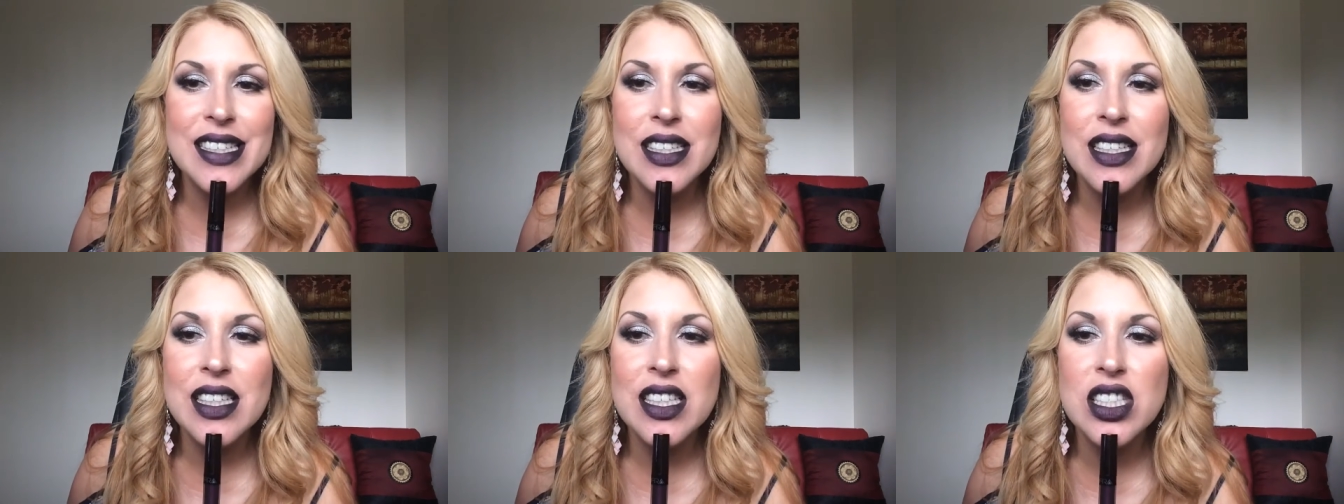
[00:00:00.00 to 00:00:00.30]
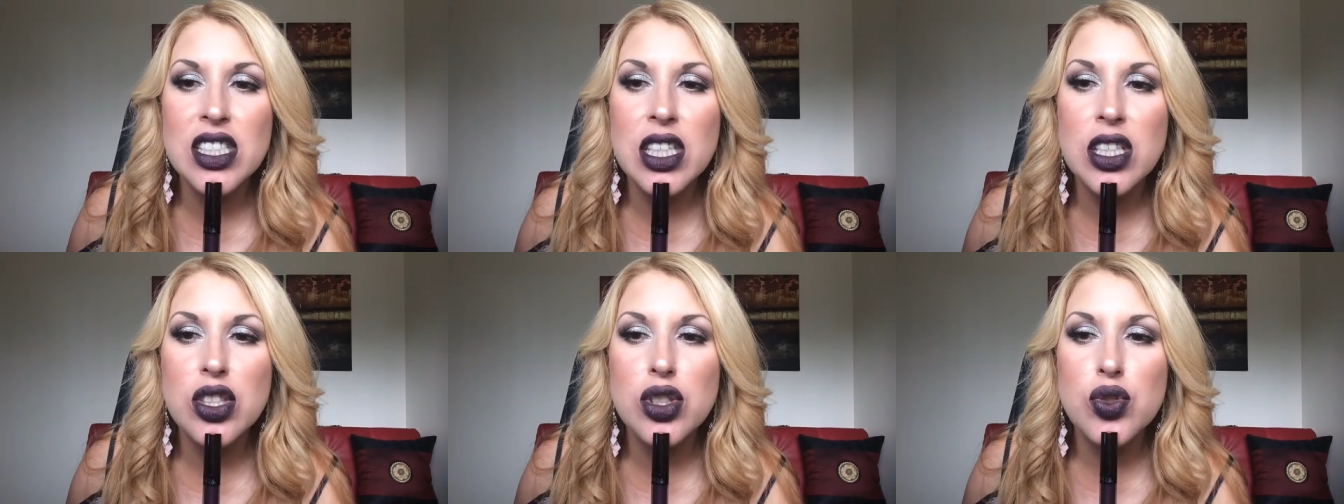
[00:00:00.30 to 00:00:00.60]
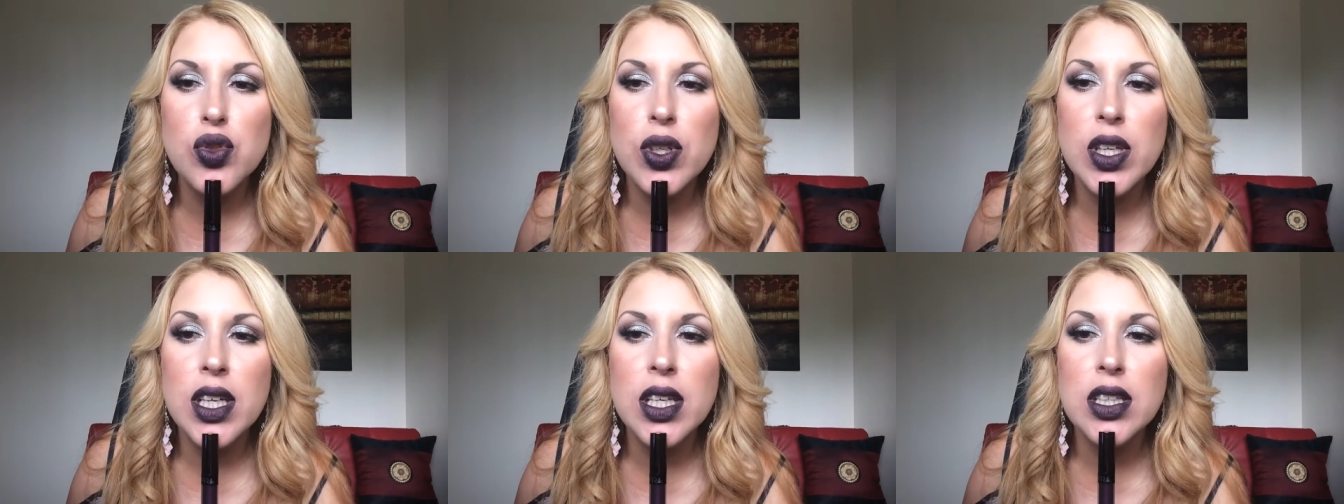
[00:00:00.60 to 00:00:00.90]

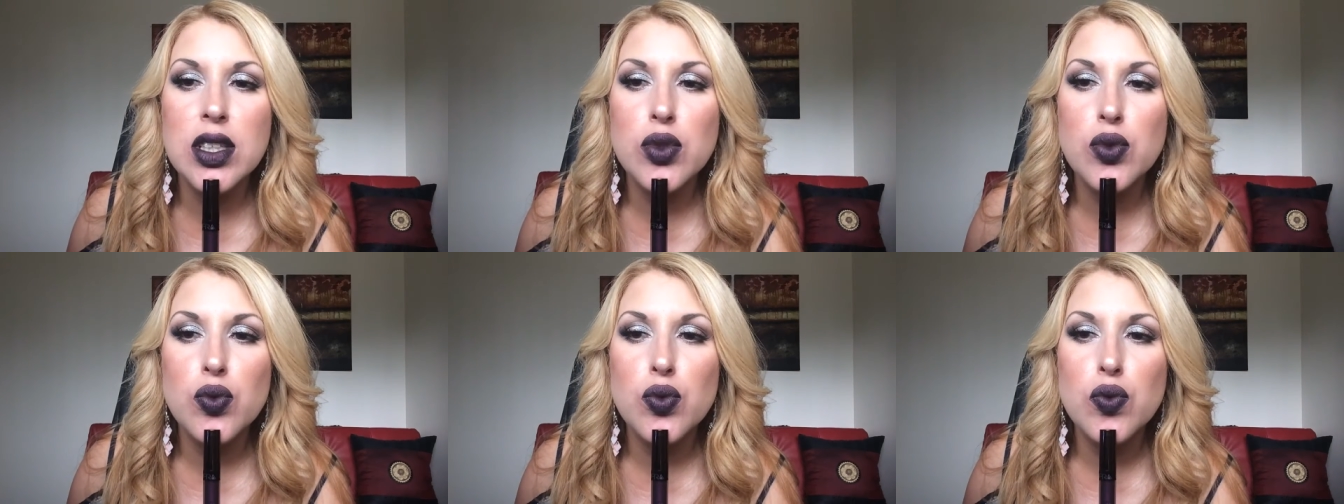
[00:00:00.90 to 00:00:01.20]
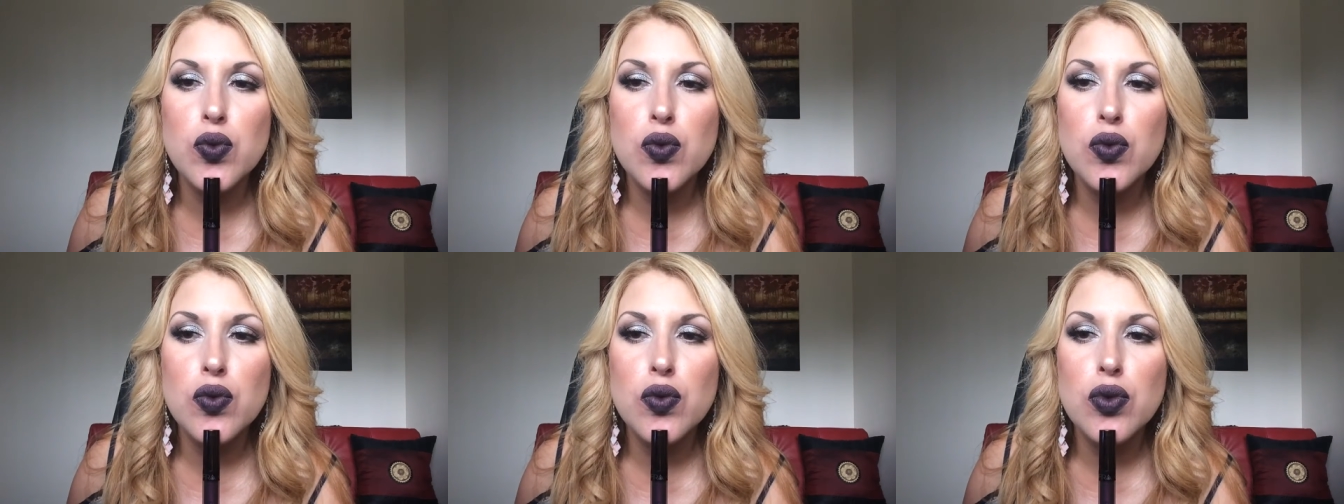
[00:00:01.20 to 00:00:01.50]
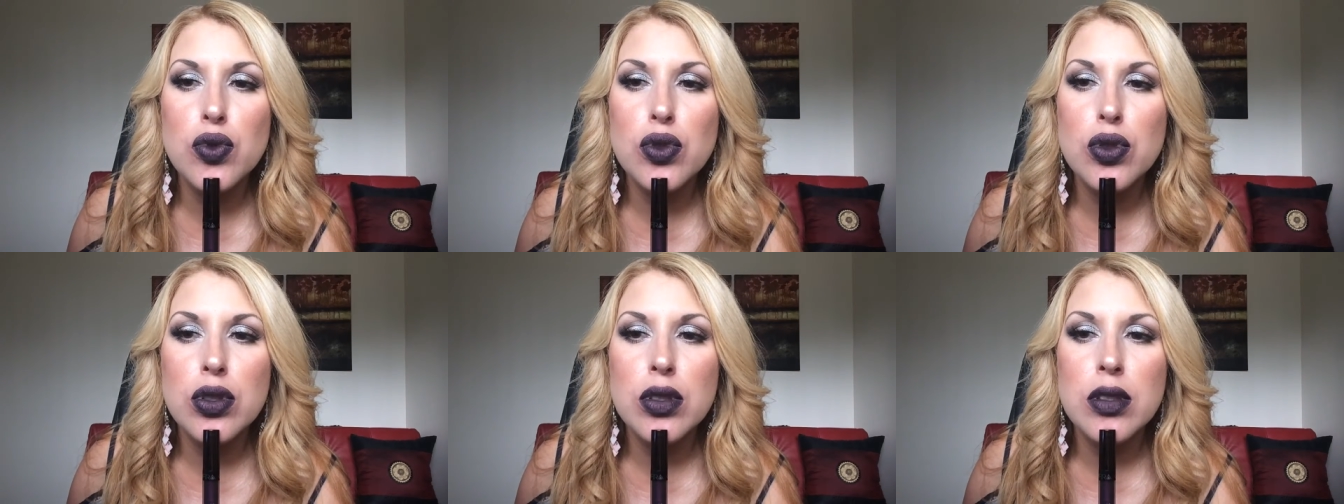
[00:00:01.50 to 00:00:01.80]
accentuate
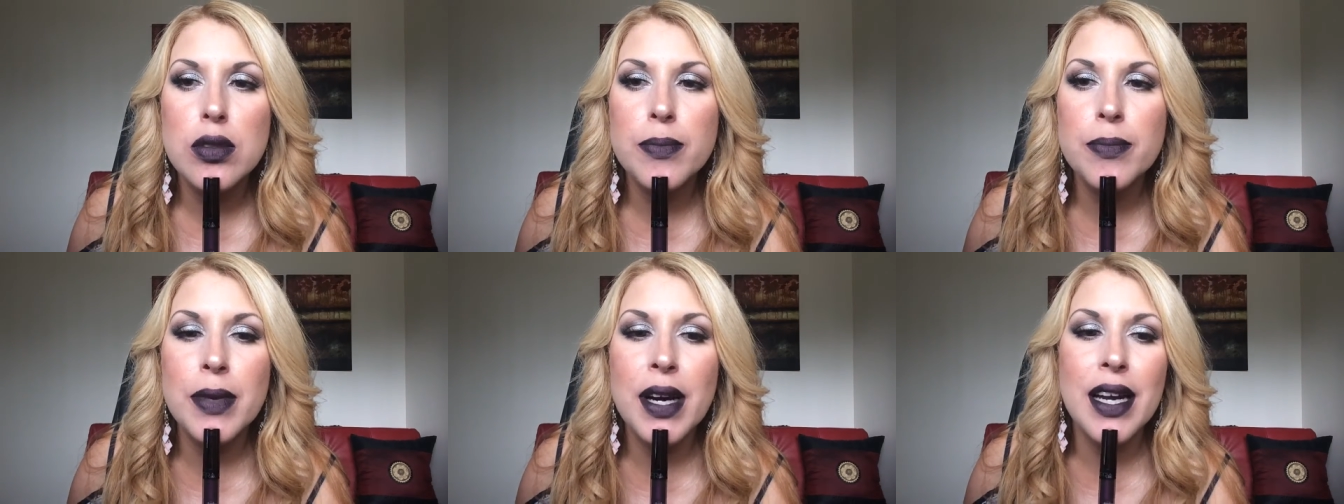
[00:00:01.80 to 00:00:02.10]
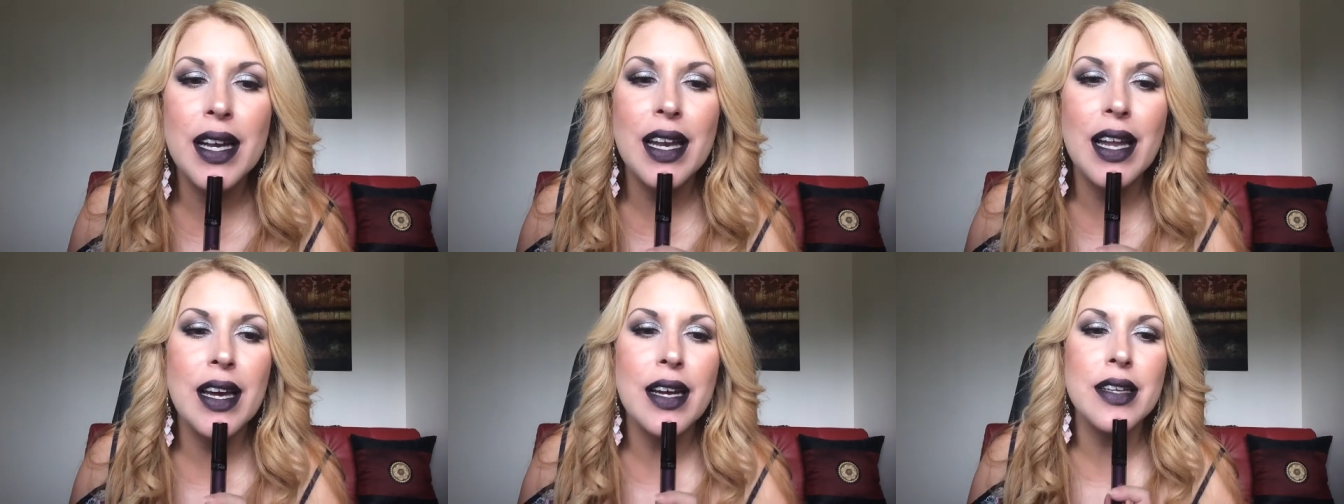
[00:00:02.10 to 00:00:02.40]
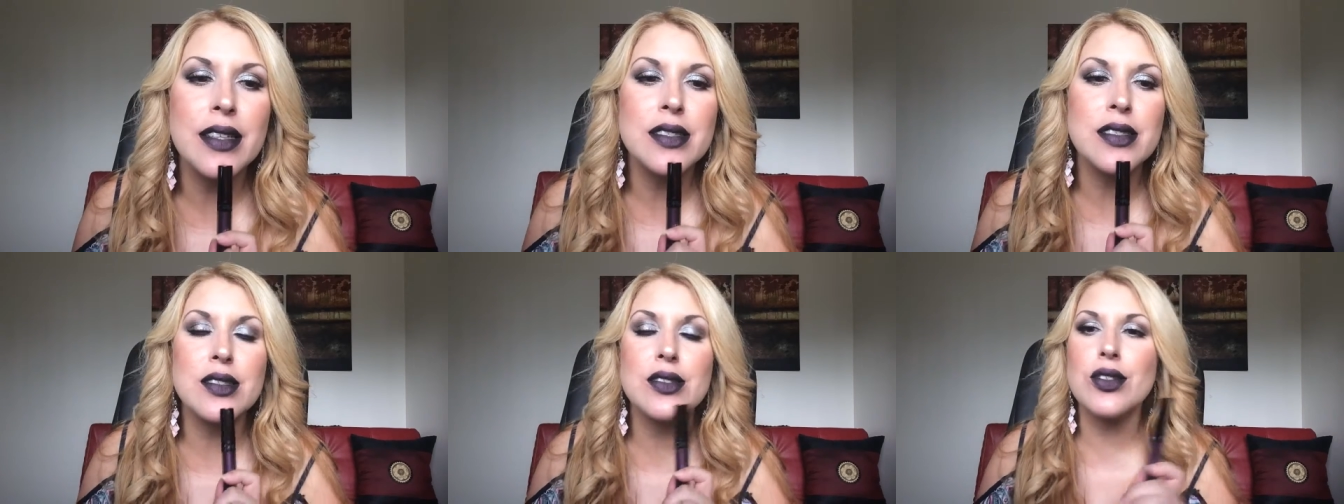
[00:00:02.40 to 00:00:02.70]
my
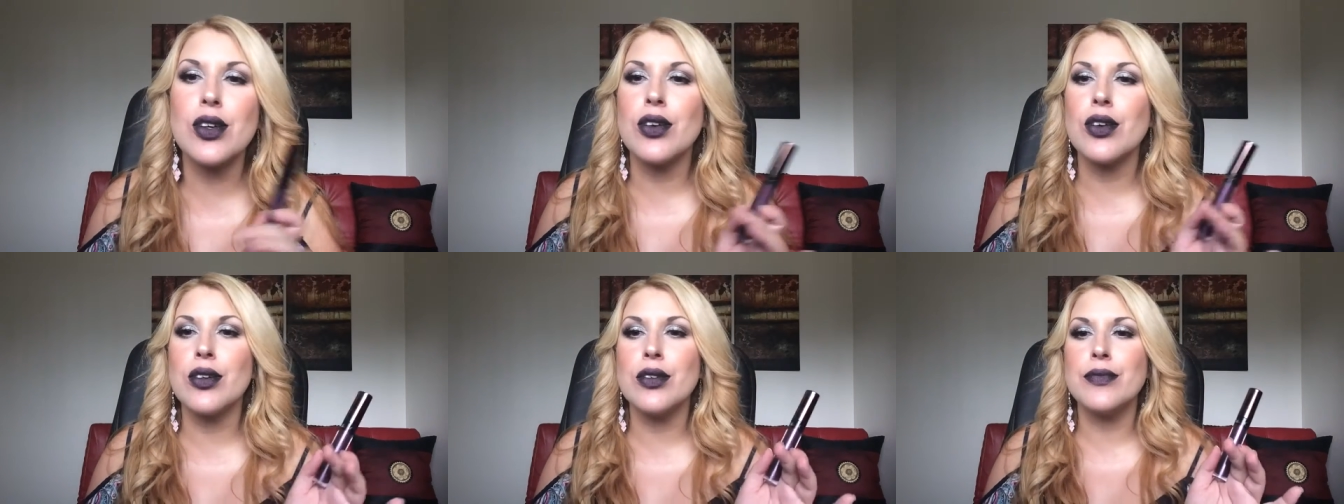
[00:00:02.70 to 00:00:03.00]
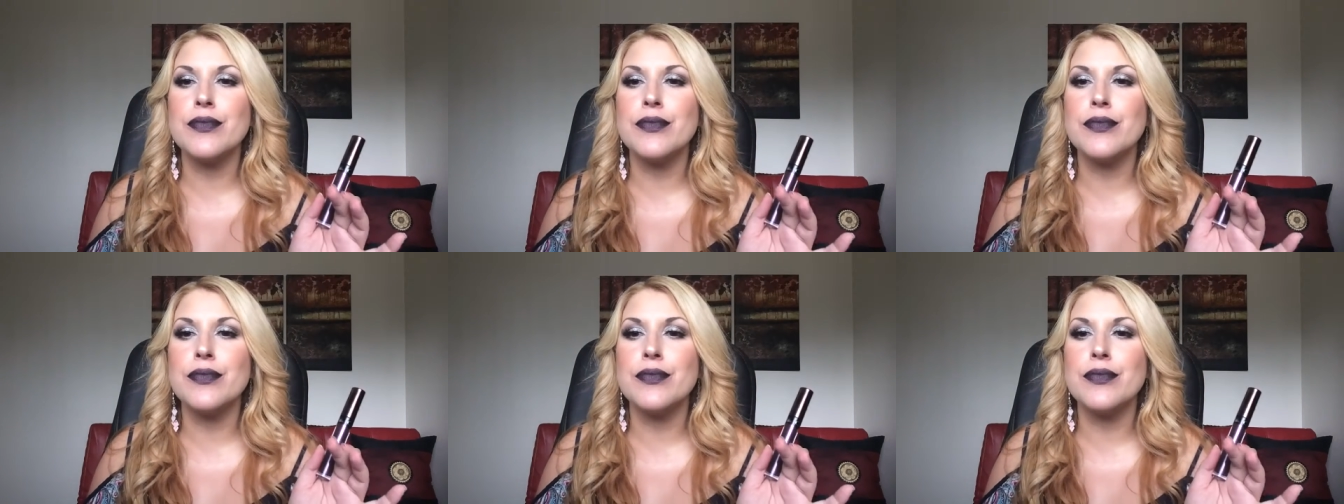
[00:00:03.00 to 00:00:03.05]
lines, so...